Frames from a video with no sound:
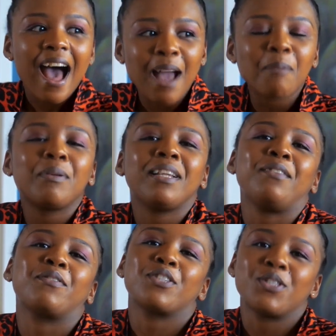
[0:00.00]
I
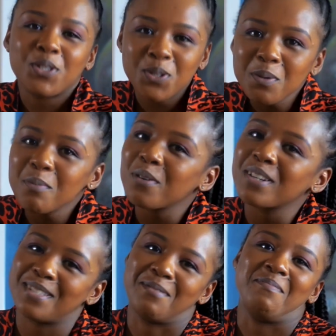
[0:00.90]
believe
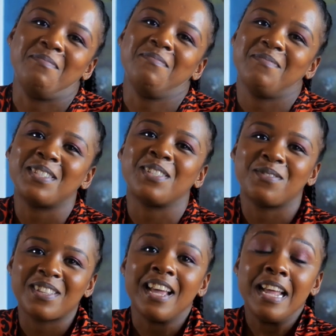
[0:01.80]
consumerism
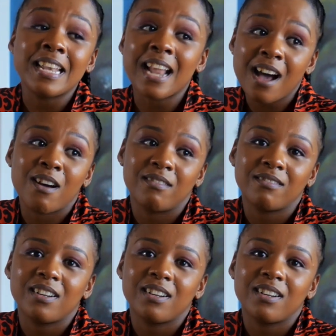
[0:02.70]
is now,